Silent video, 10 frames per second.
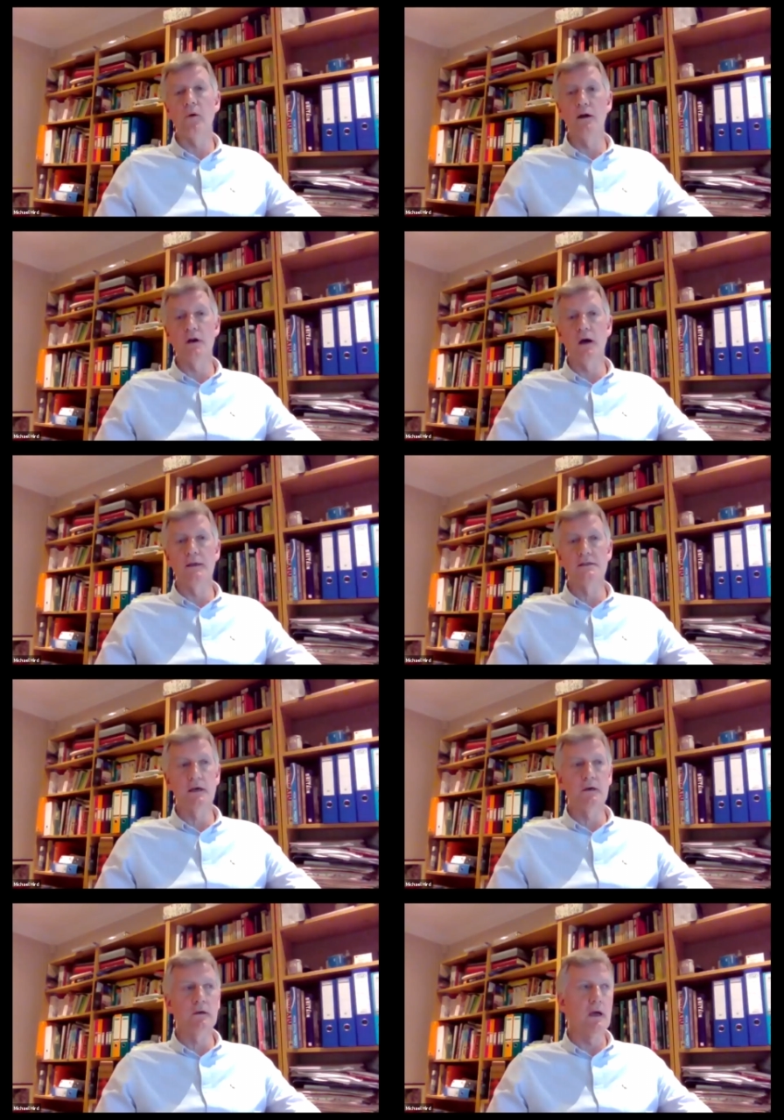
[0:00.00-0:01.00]
quite right.
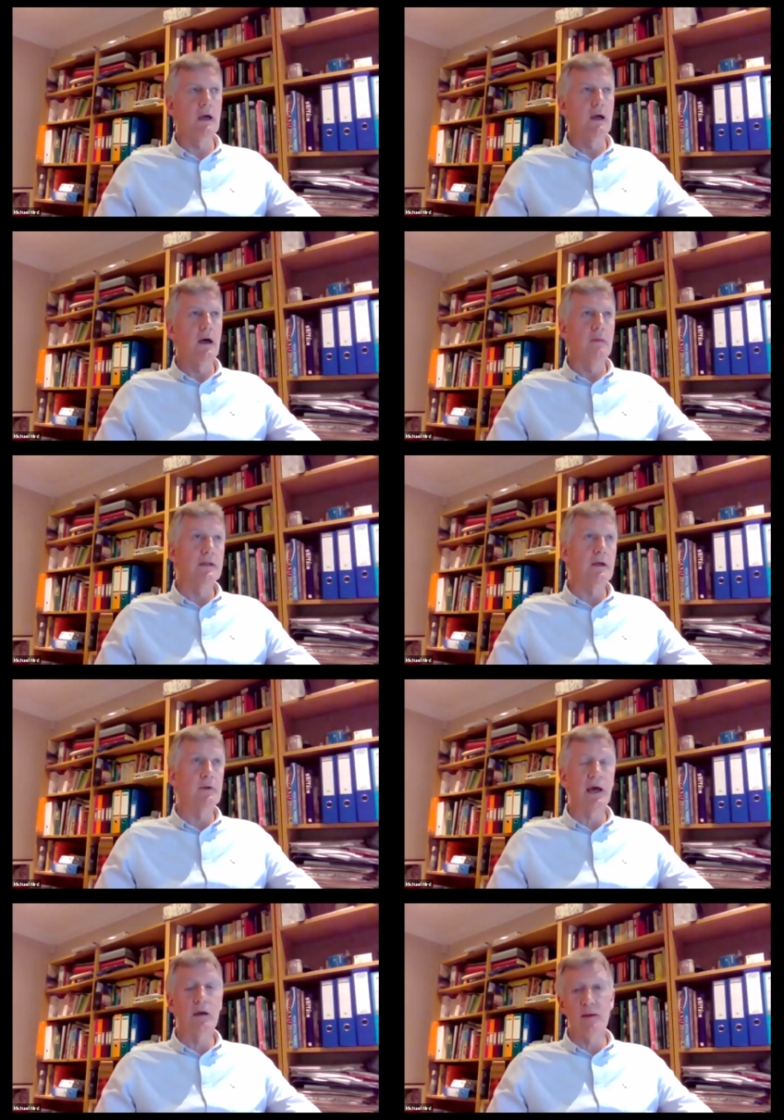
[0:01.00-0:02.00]
So, I mean,
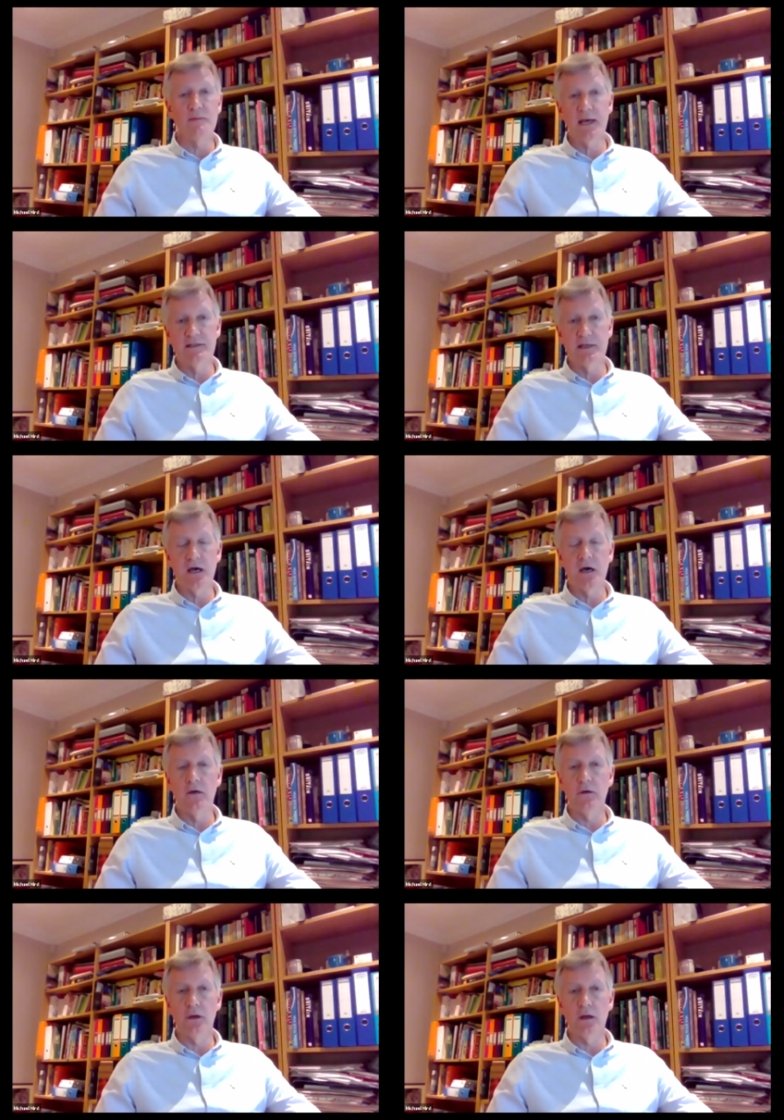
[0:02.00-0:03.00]
W.K. Webster has its
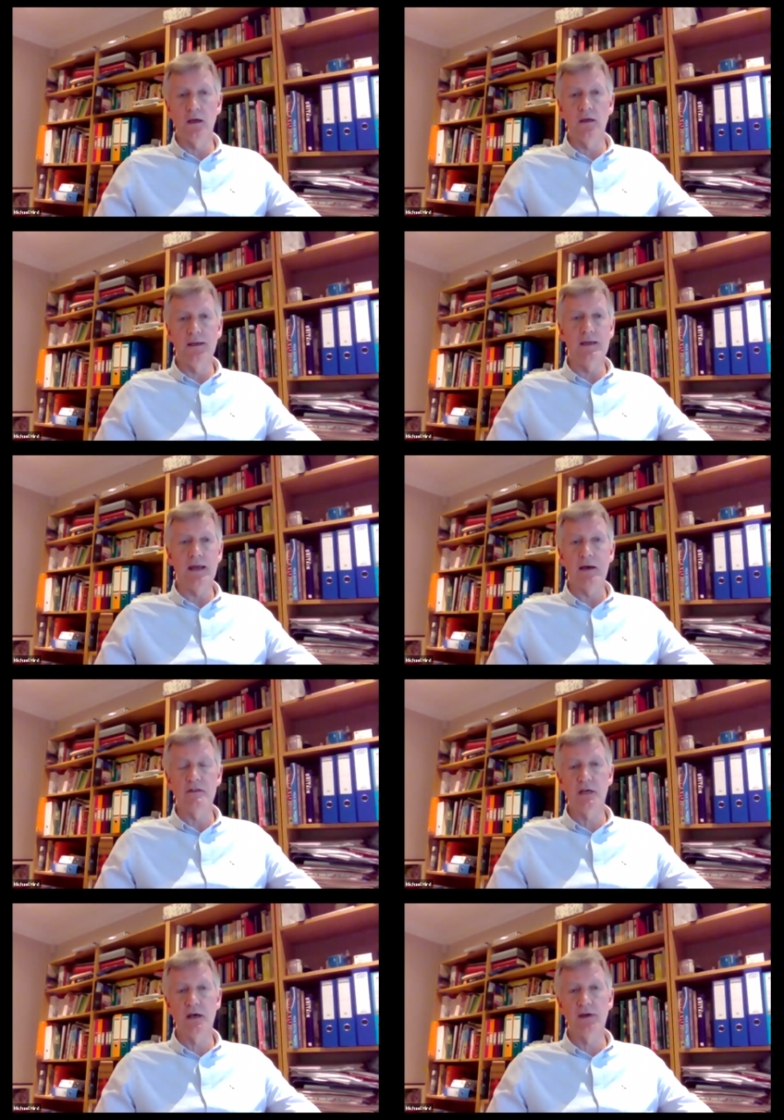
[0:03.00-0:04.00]
own
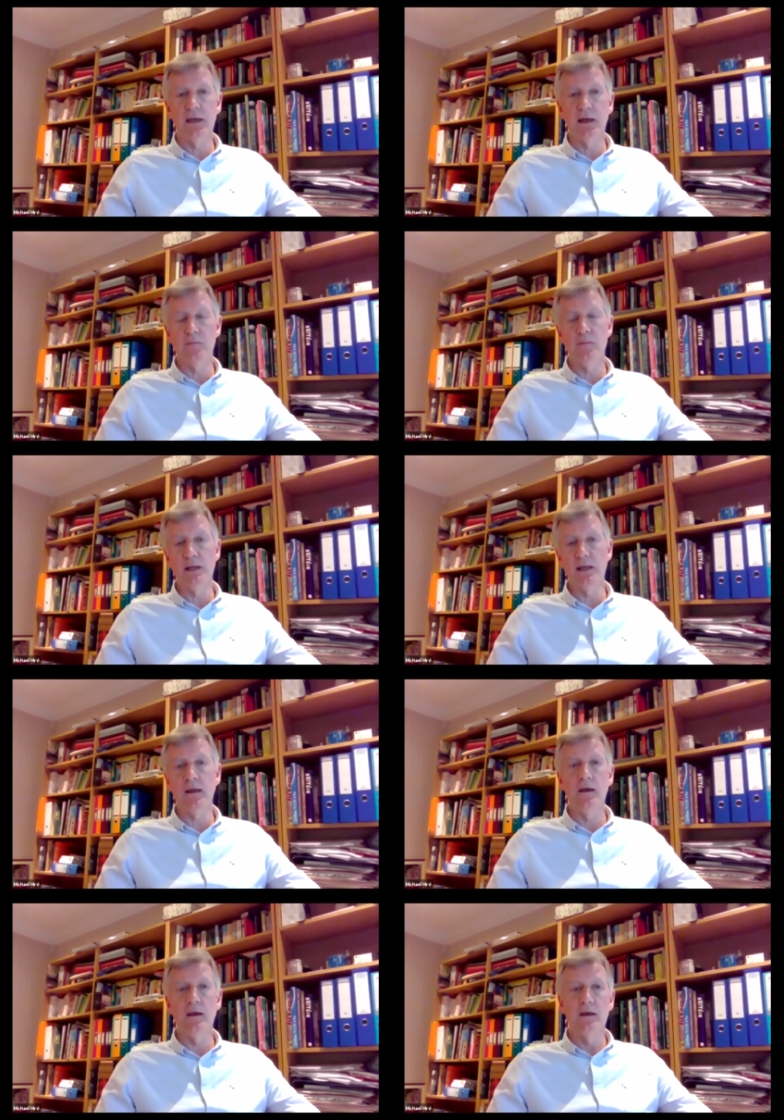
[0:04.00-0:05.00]
in-house survey
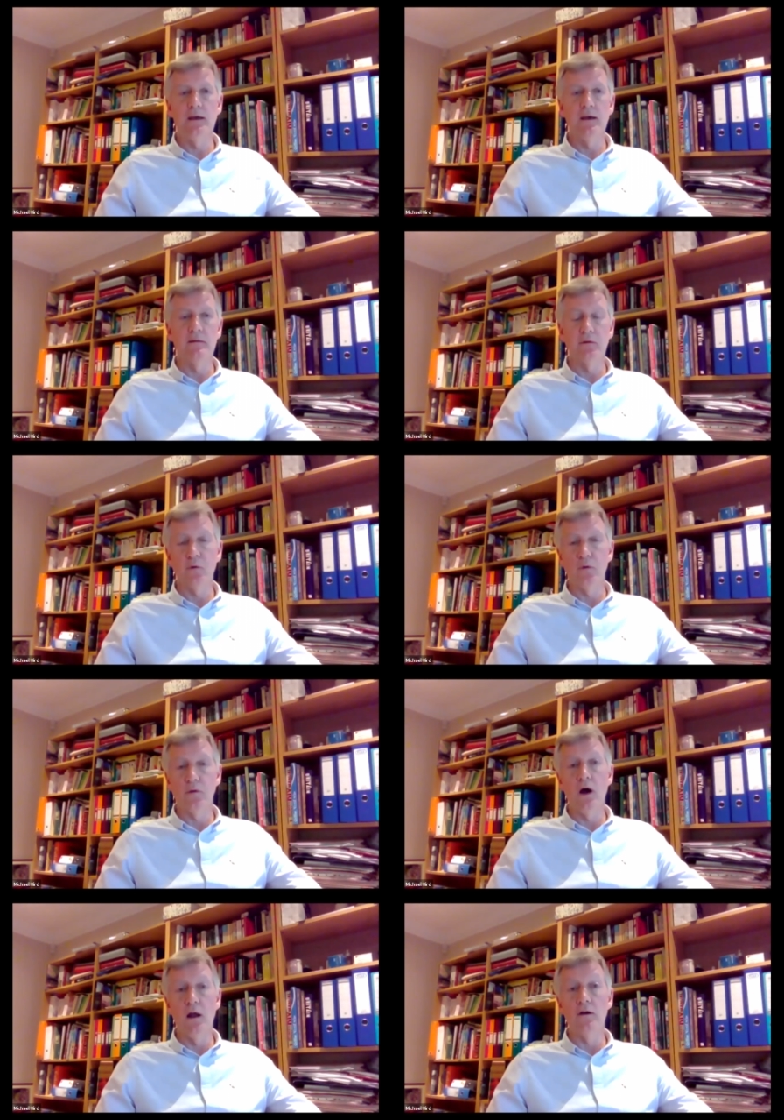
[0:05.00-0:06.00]
company, and
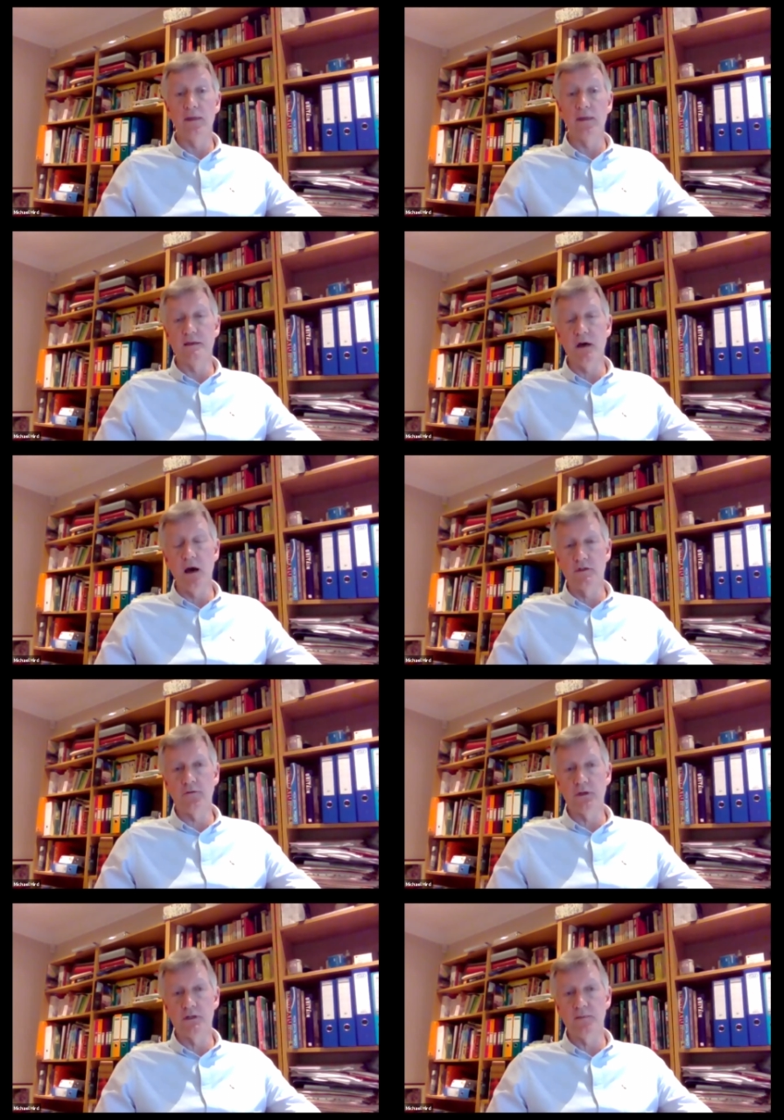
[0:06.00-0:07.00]
quite a lot of their time is
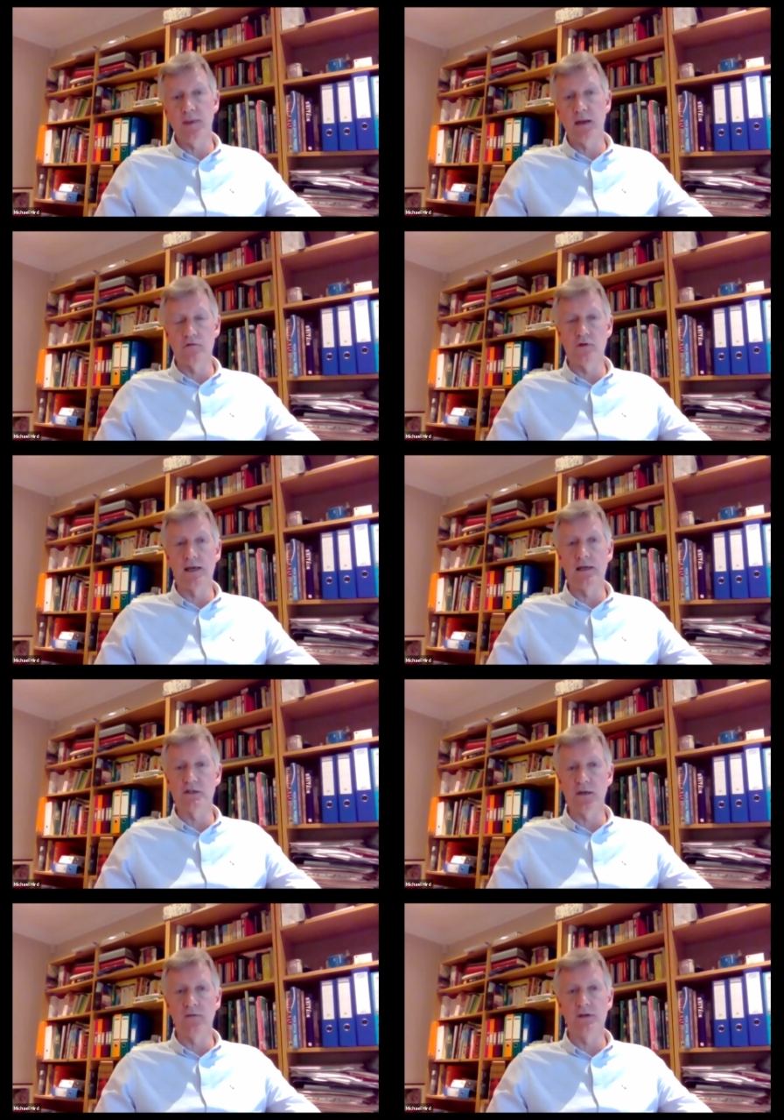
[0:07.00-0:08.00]
often spent
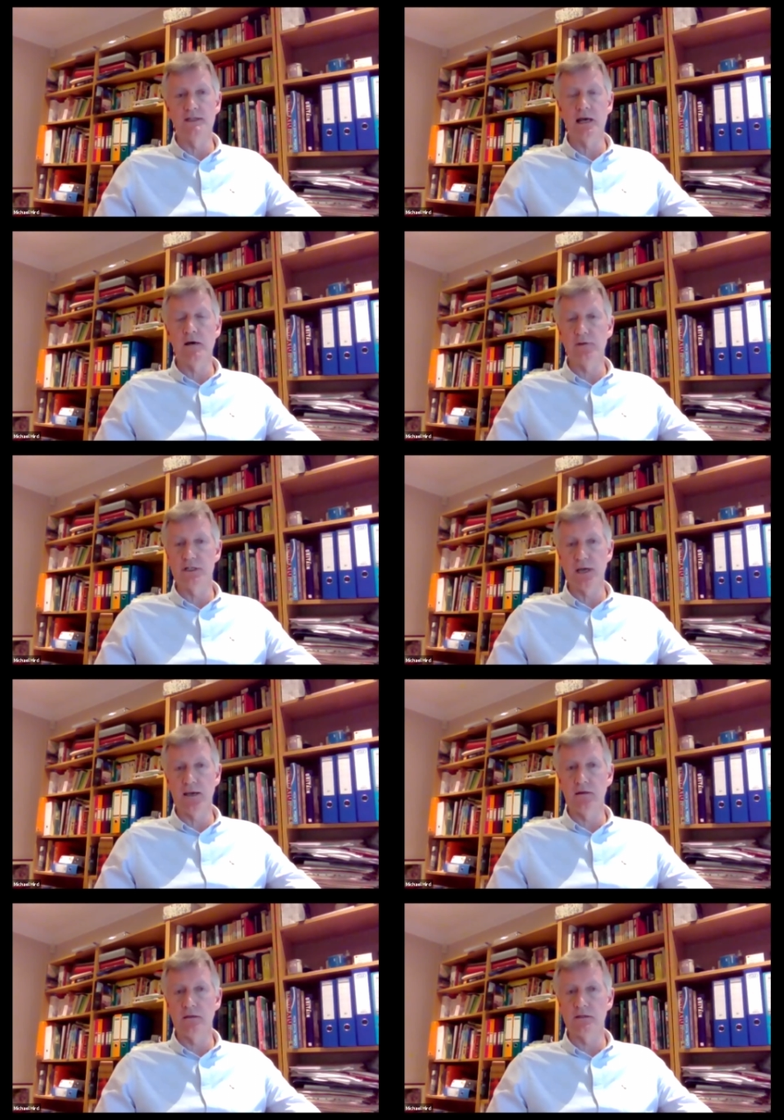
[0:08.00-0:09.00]
arranging for salvage
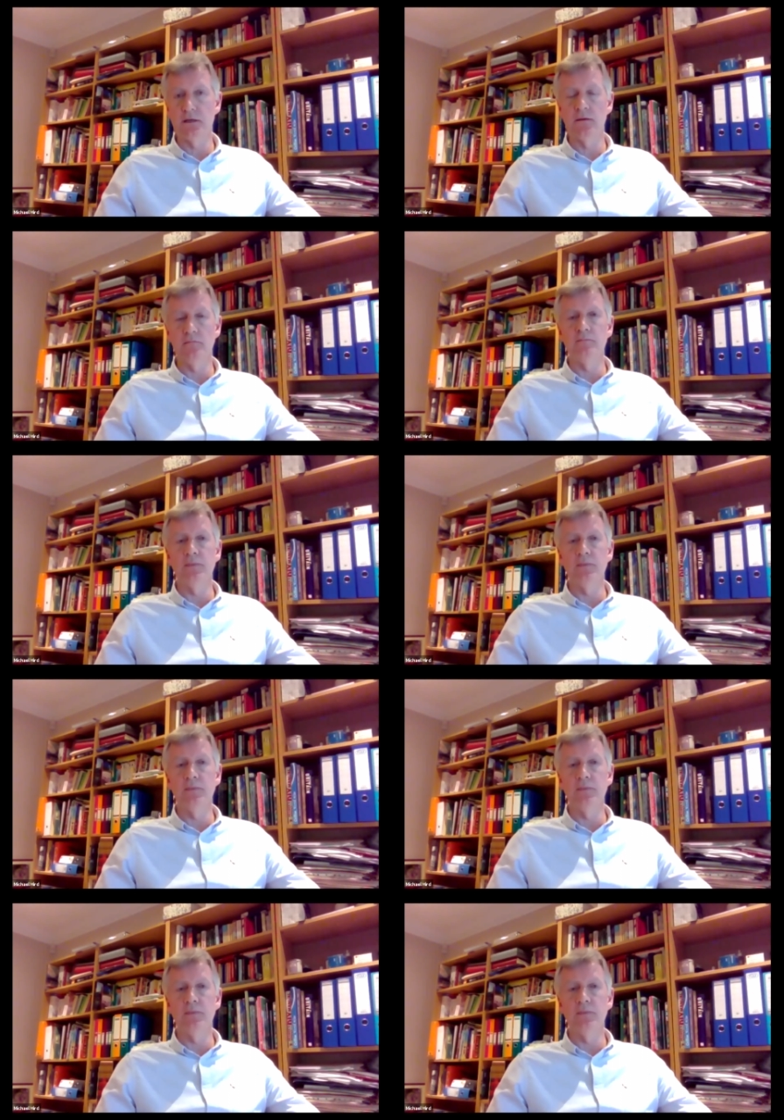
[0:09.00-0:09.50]
sales and